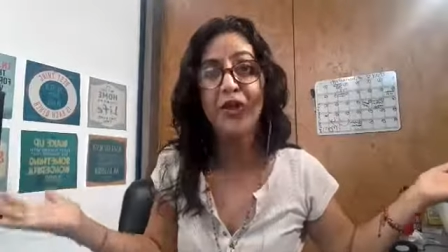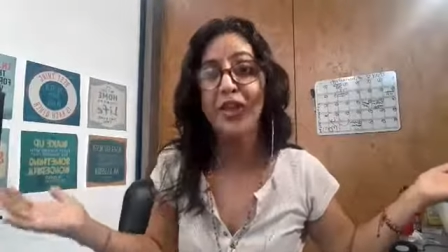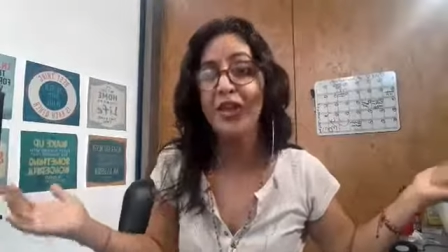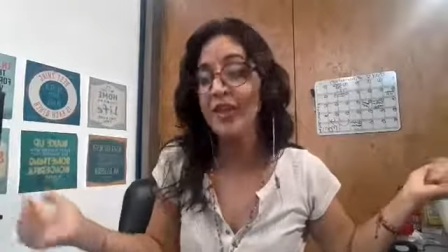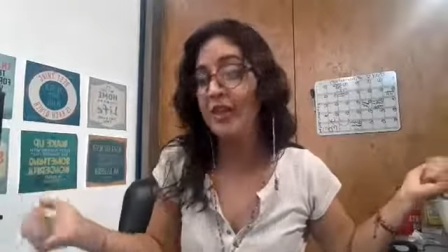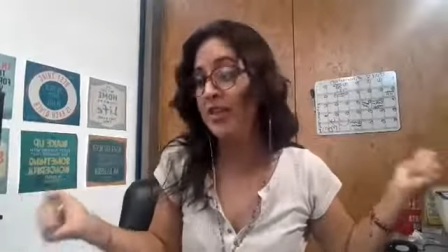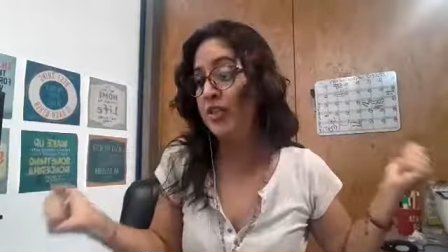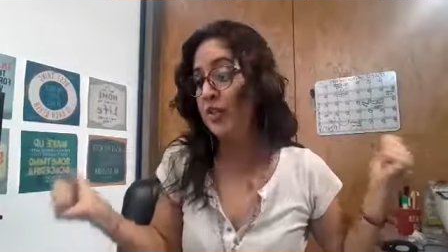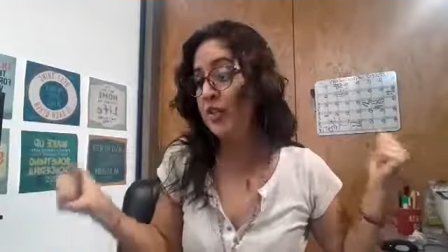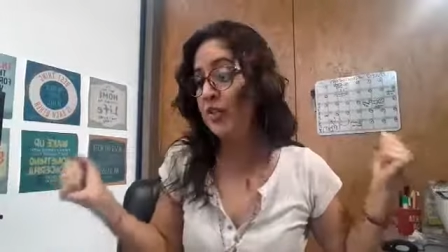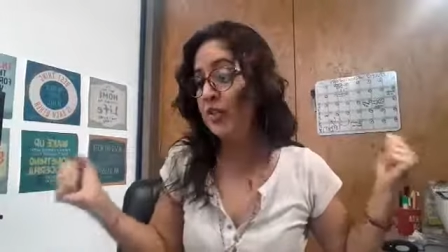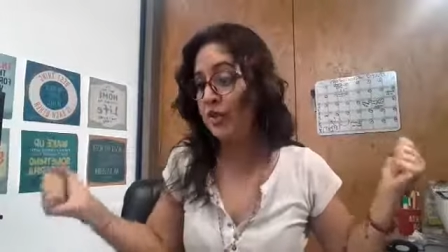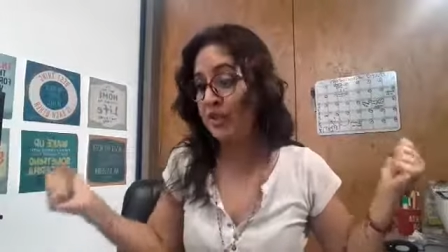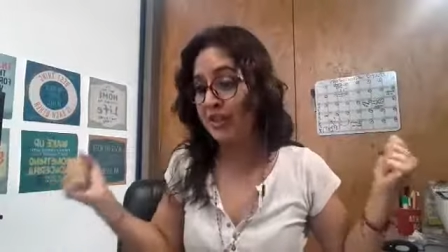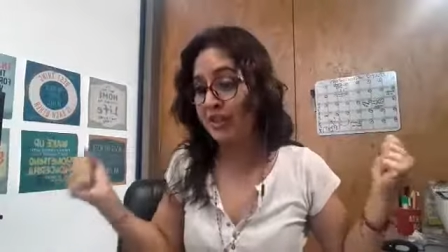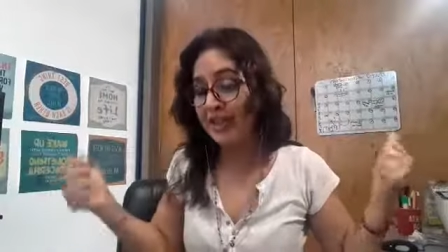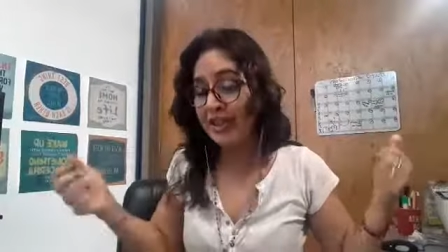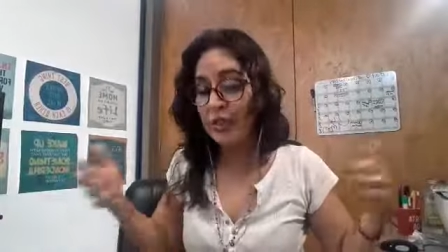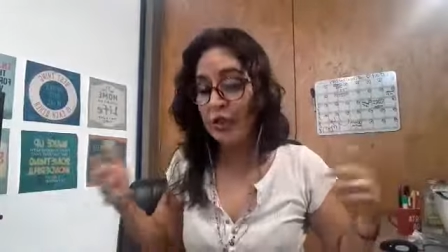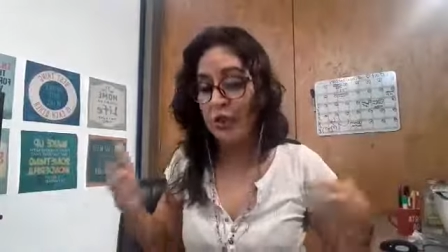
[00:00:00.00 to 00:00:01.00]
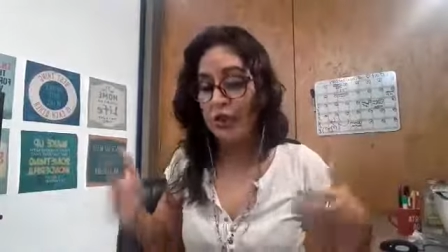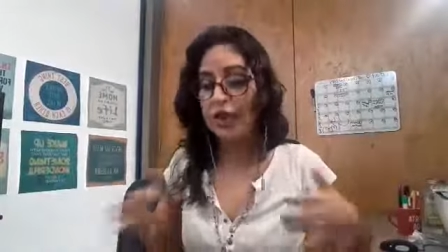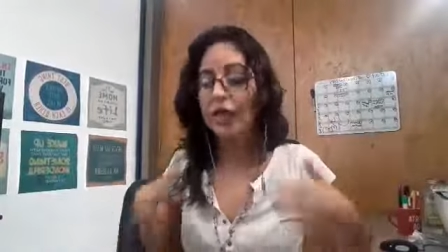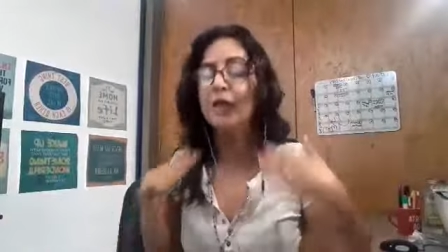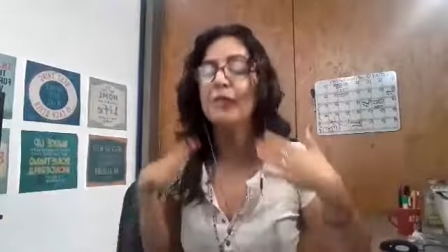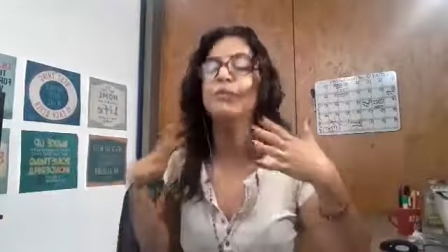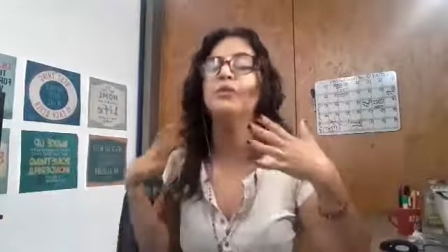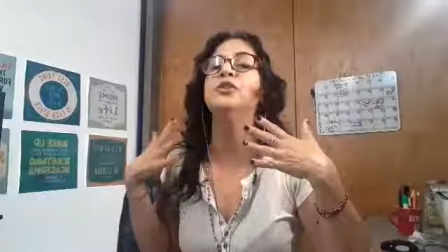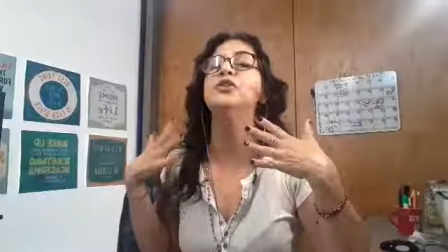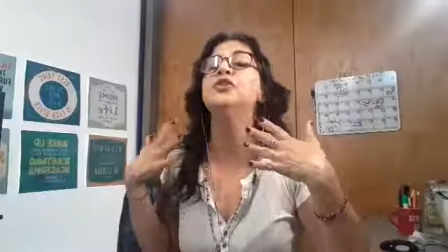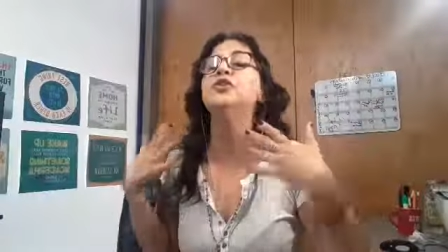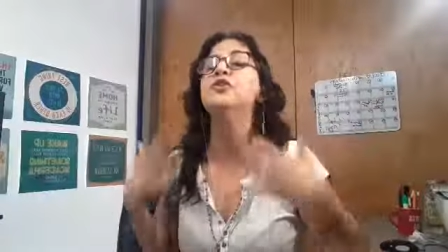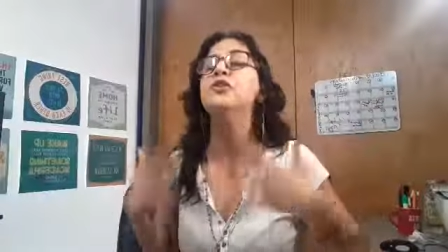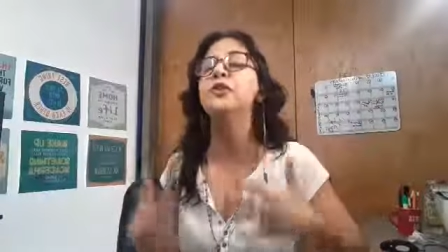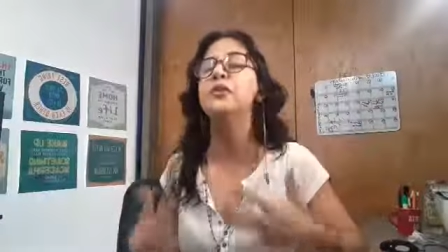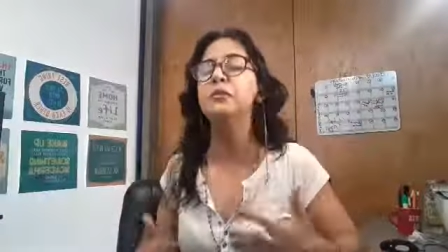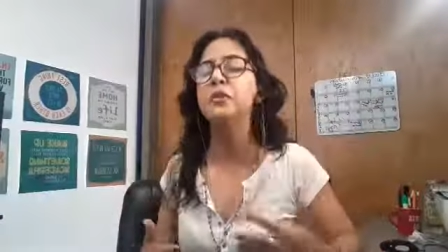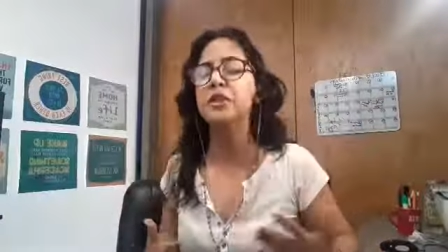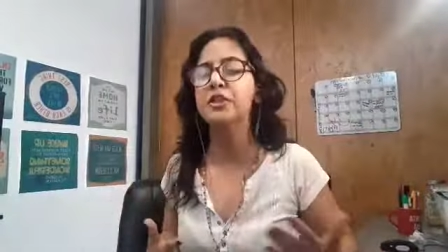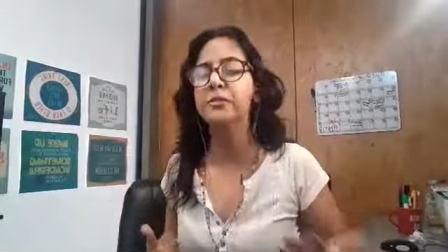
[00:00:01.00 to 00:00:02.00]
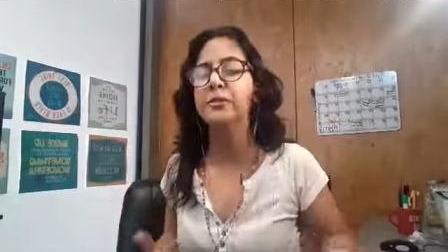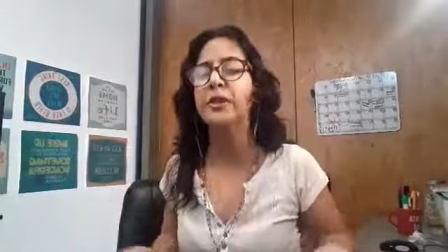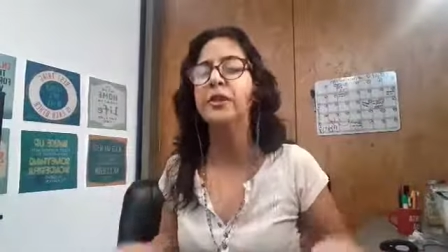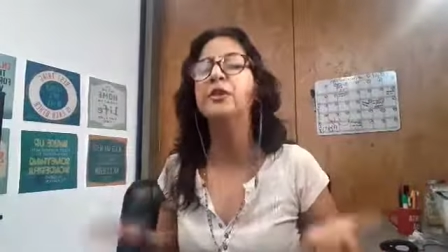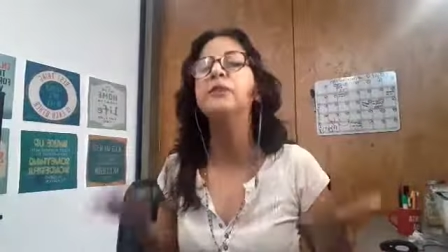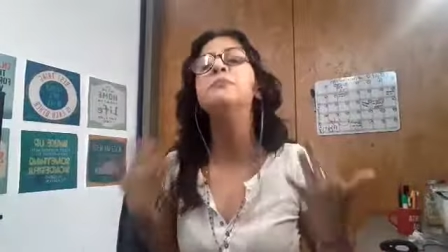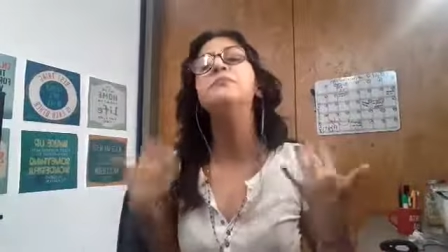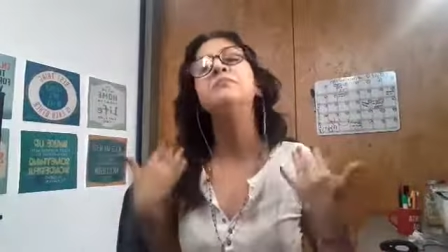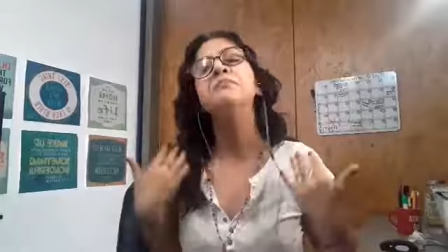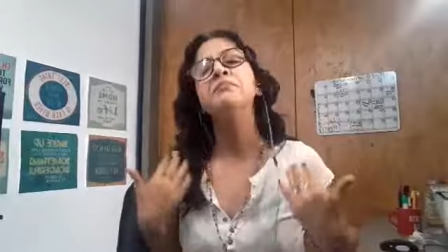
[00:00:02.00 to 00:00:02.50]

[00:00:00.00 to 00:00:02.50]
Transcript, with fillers: and then you just say okay i'm going to feel much better